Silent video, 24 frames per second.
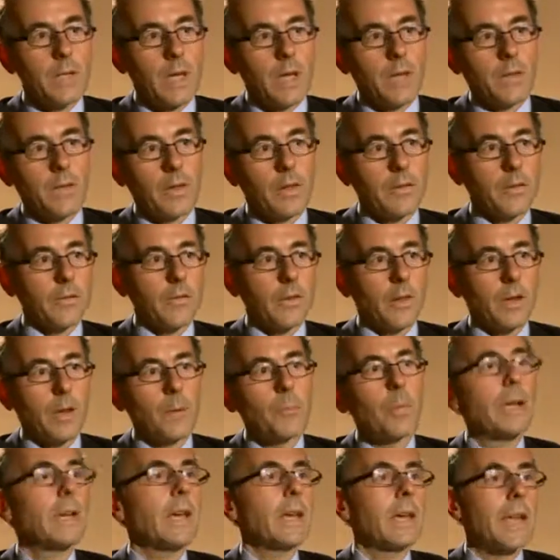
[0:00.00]
and this
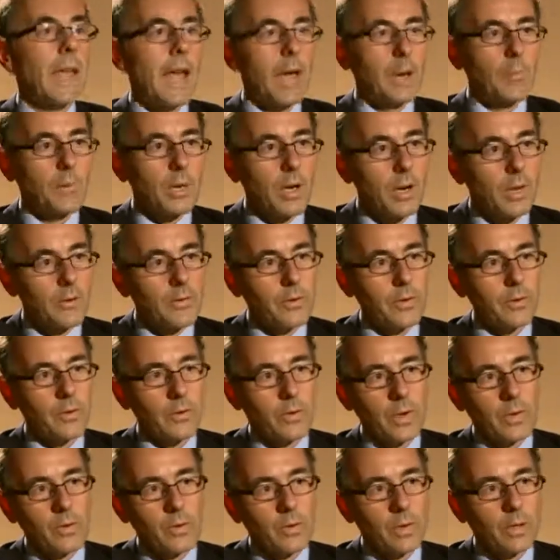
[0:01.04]
mega cap
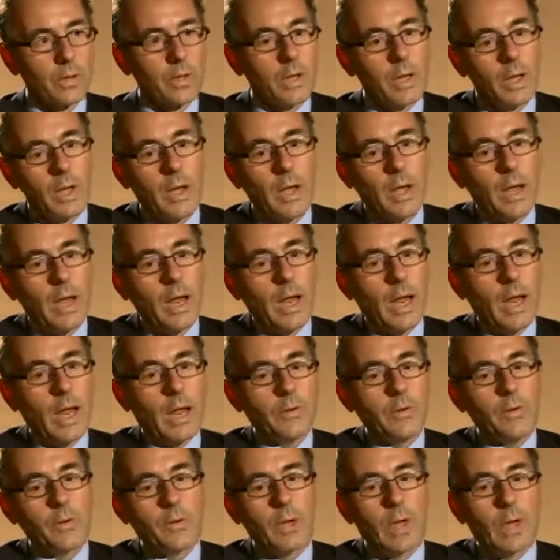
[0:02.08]
concentration,
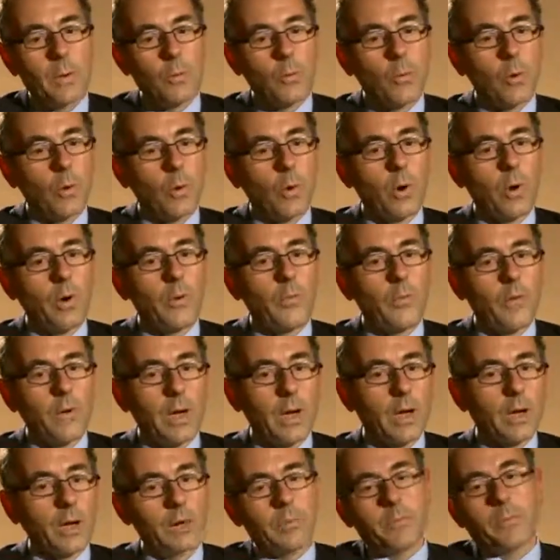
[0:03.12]
and you get more
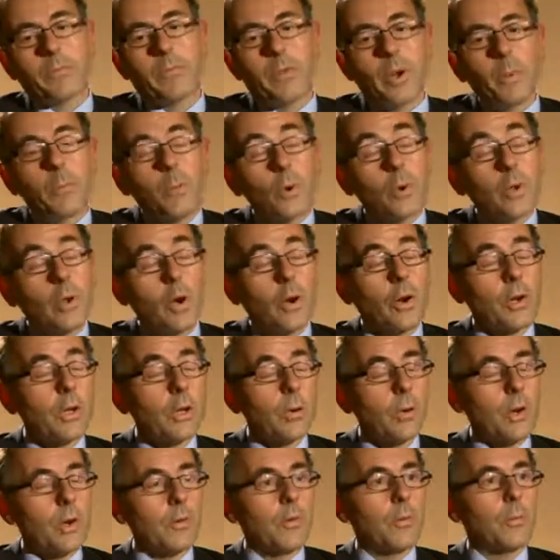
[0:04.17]
of, some would
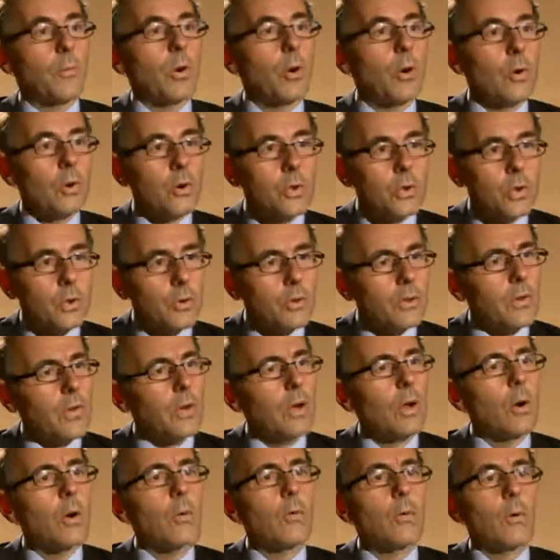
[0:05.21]
argue, exposure to the
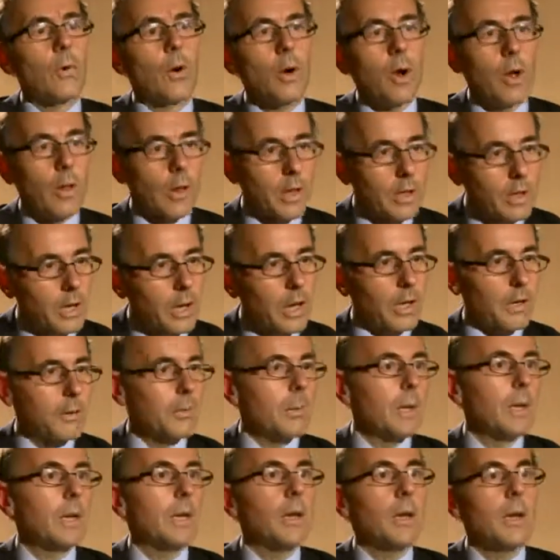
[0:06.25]
overall
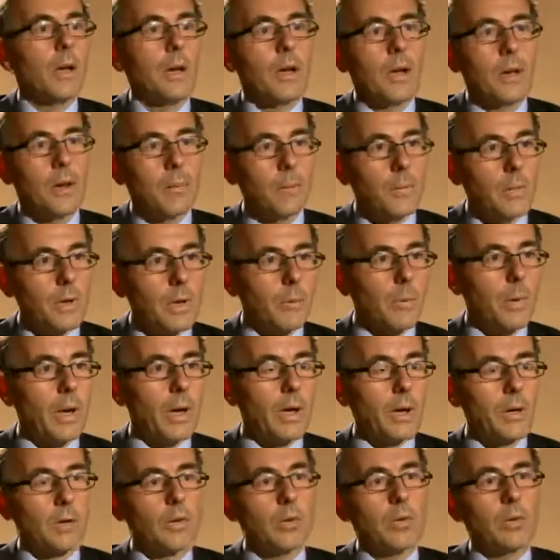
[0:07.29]
economy by
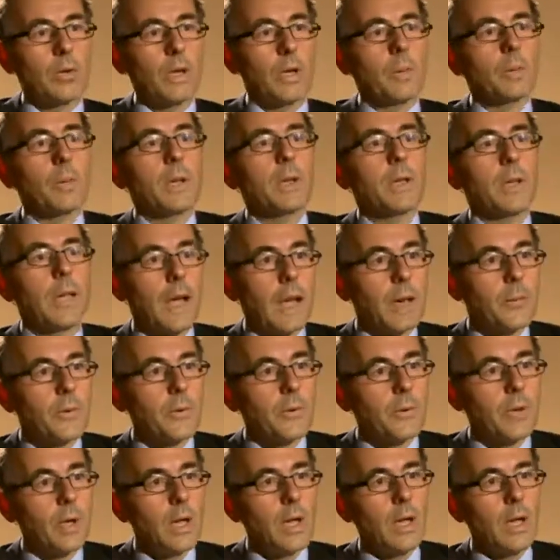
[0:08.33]
including mid caps.